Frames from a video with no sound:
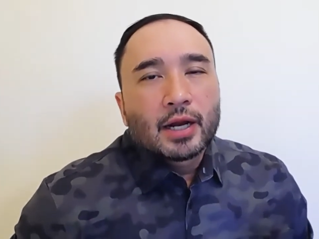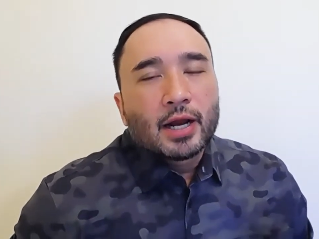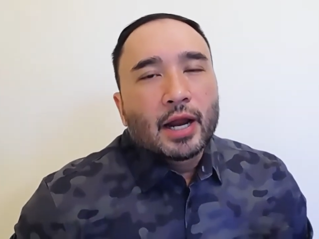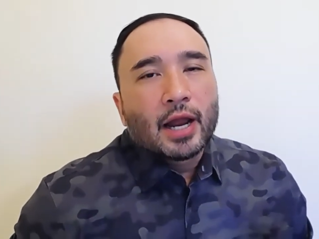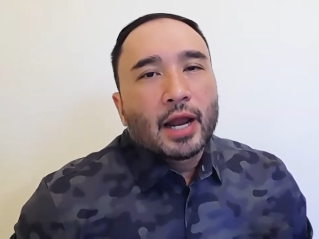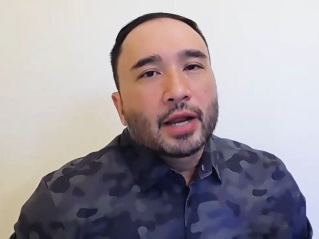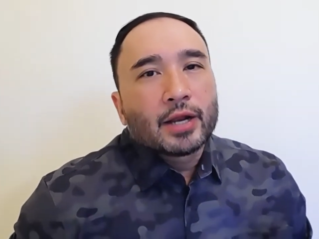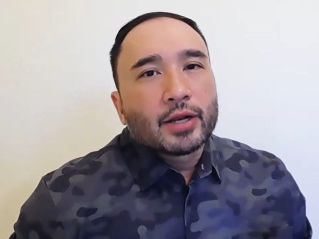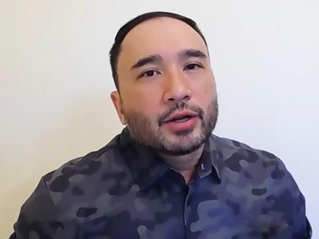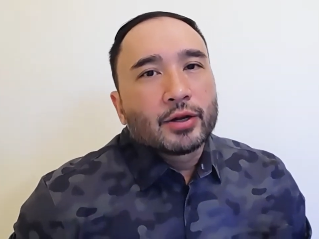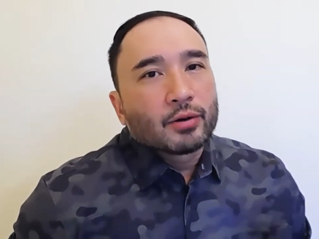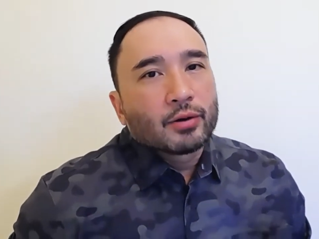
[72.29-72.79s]

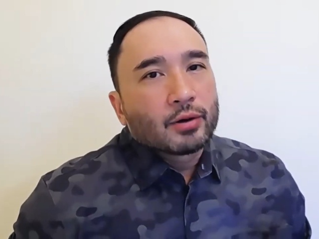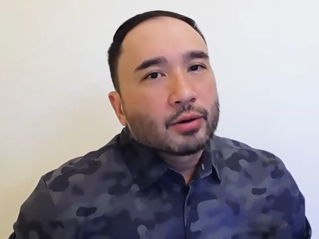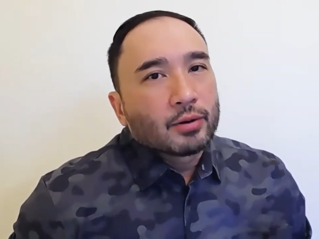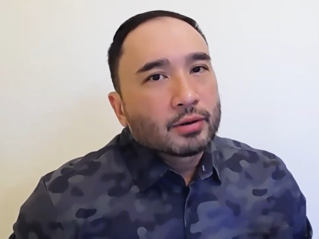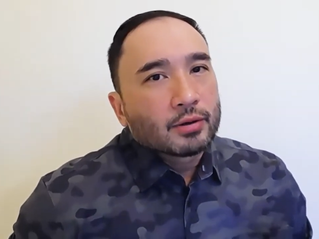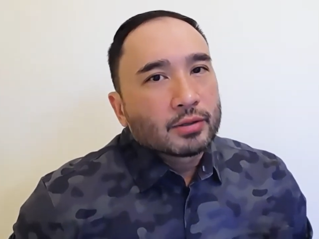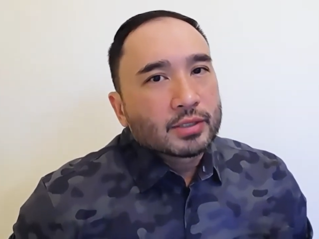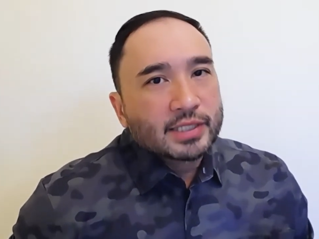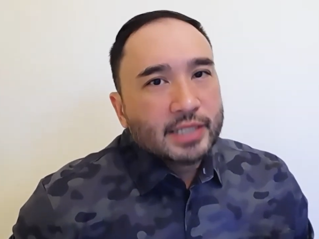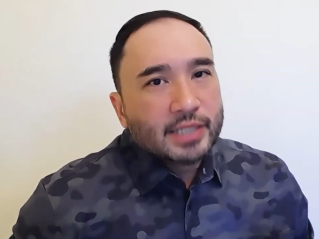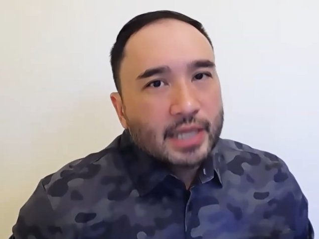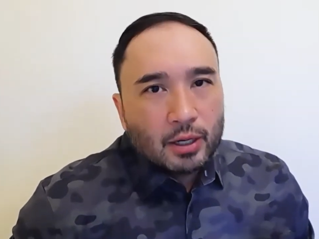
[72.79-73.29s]
and your
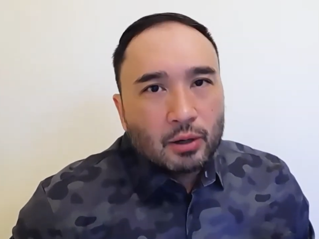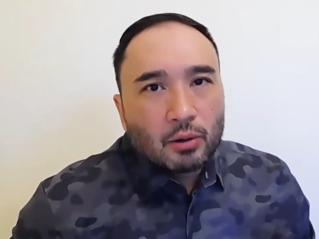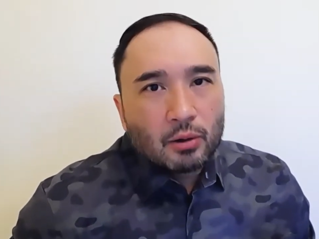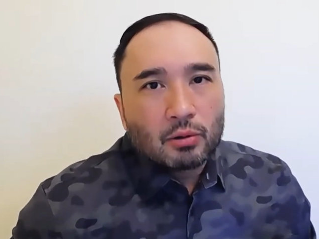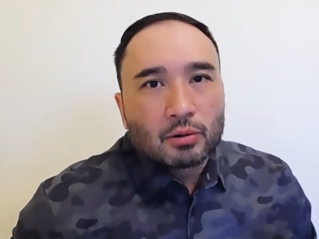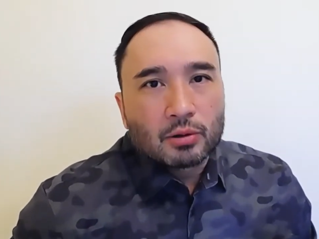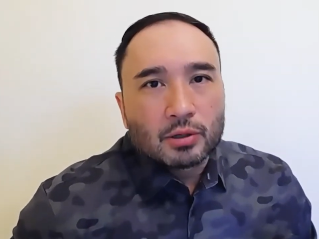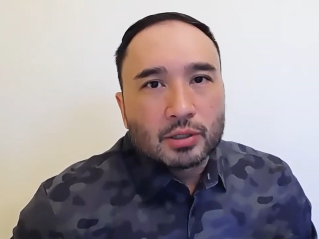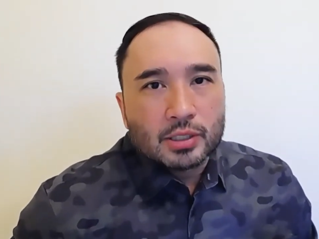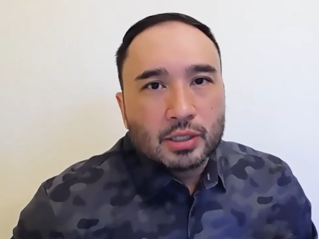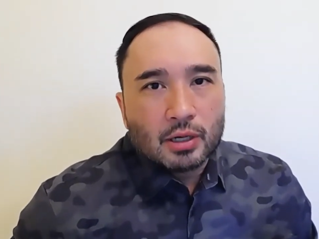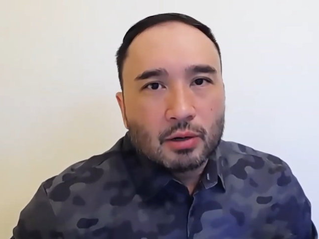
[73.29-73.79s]

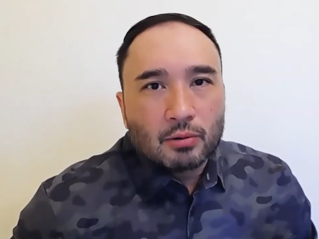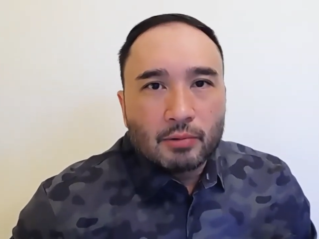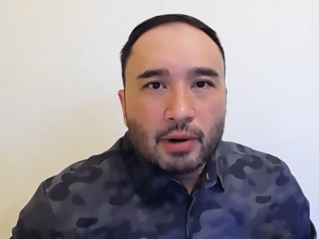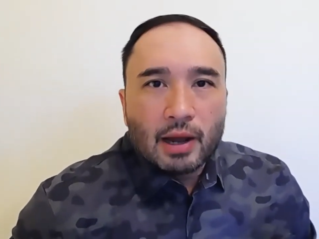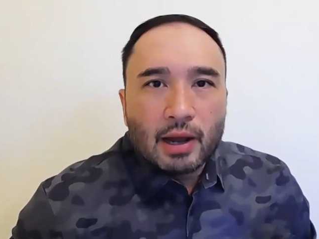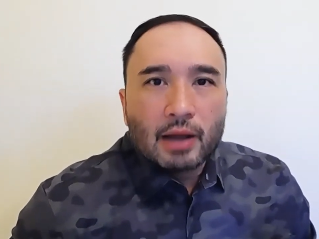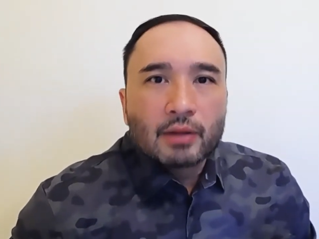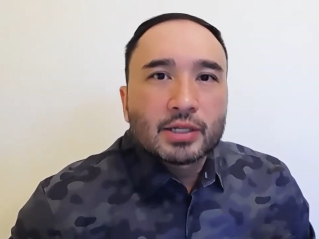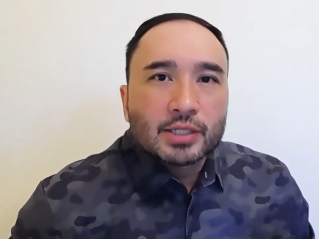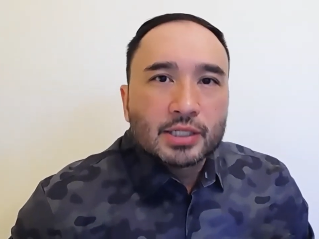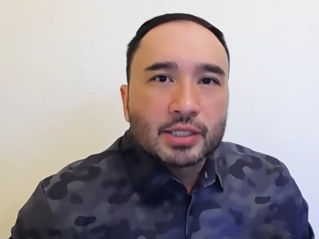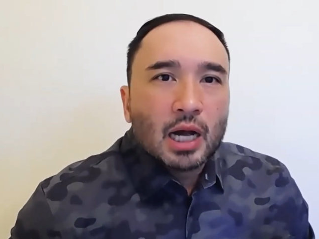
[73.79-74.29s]
stakeholders
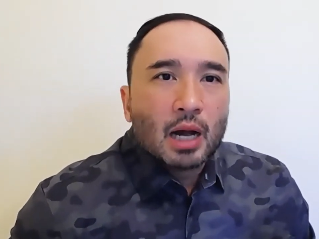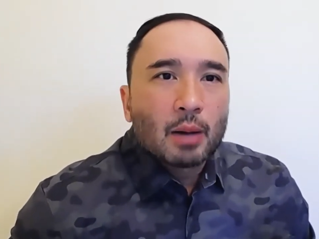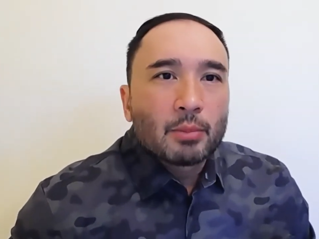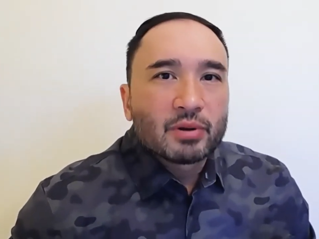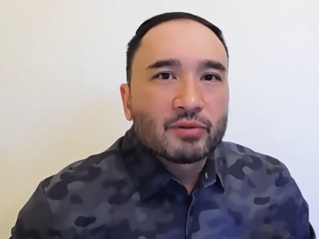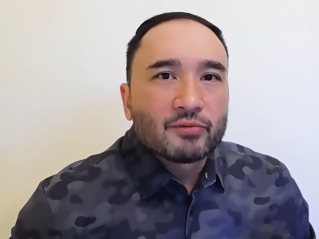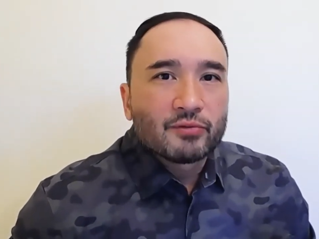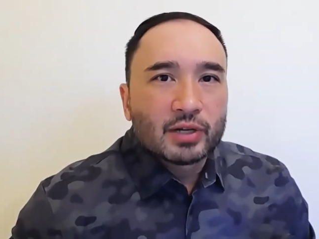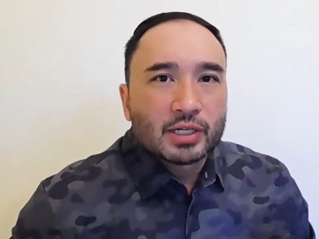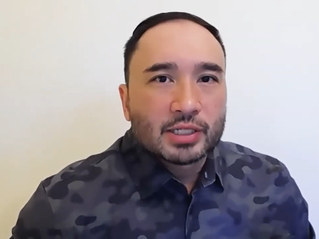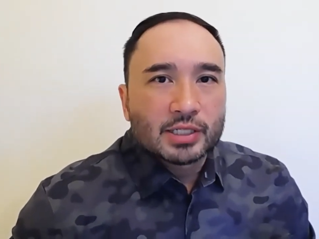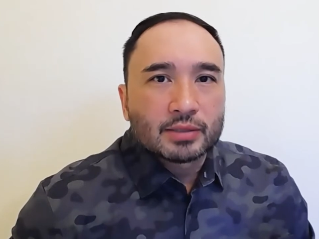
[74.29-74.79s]
around this common
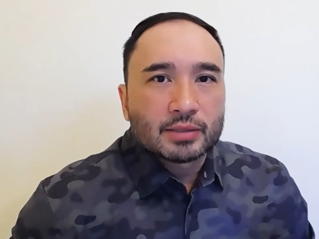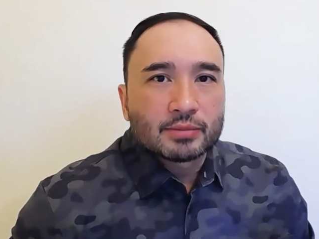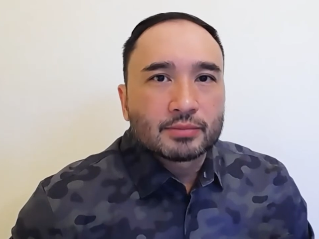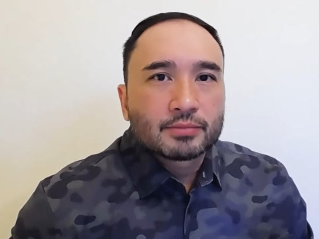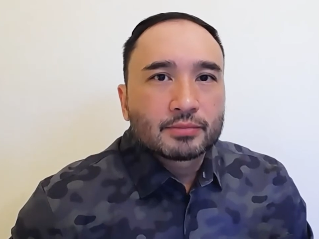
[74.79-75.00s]
vision,